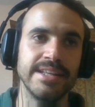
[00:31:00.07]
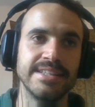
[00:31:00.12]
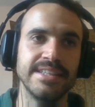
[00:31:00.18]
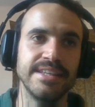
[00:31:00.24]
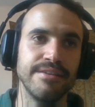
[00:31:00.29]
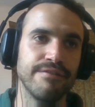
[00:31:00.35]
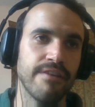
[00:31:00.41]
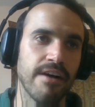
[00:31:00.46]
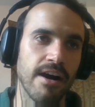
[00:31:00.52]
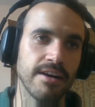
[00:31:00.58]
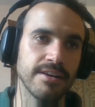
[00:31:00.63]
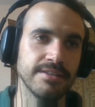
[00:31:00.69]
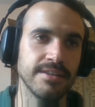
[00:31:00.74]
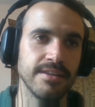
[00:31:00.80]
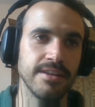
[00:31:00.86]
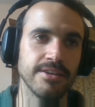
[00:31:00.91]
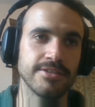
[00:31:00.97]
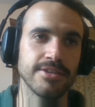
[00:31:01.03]
defunct
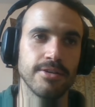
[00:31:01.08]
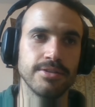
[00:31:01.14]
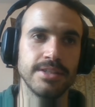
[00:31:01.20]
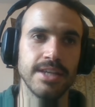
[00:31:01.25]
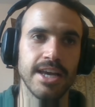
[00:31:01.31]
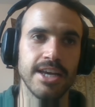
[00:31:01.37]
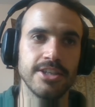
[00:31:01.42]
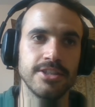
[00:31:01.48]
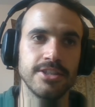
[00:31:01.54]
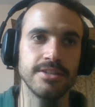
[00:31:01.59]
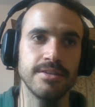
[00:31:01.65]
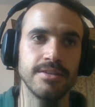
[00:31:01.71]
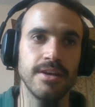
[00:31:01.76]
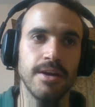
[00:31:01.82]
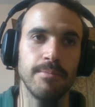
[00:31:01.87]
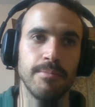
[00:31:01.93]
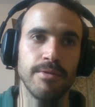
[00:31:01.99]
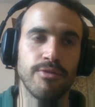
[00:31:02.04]
the association
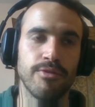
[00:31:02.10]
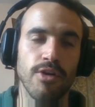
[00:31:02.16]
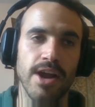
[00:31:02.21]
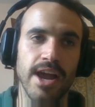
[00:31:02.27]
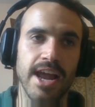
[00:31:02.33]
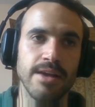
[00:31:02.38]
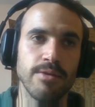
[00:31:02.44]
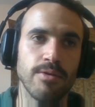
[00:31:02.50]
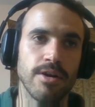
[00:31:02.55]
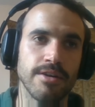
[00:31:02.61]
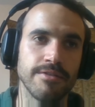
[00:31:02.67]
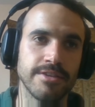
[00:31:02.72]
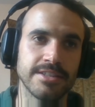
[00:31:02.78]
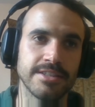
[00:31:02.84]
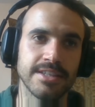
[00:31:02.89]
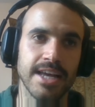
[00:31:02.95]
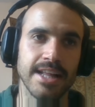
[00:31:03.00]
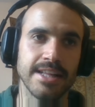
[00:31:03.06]
before any one of
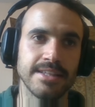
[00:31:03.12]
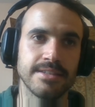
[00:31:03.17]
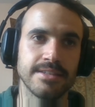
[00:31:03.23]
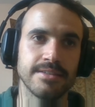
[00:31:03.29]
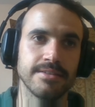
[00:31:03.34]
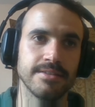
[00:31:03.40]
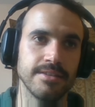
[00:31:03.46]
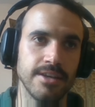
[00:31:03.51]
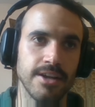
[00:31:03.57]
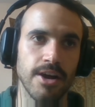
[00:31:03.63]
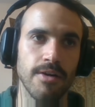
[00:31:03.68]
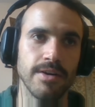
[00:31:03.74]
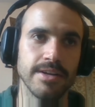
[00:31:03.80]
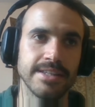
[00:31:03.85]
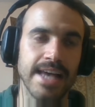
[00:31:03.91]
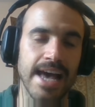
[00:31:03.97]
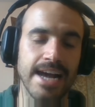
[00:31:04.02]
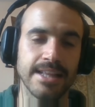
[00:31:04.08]
us gets,
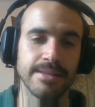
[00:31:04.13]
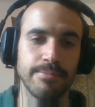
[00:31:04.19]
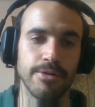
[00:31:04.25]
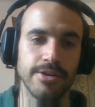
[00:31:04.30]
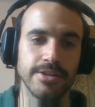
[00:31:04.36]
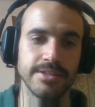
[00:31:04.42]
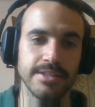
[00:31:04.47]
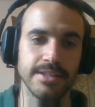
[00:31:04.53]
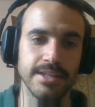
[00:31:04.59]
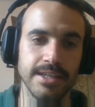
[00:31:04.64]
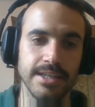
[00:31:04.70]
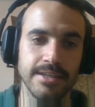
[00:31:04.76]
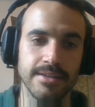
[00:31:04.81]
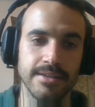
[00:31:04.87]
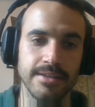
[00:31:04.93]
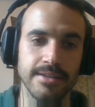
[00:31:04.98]
attacked personally.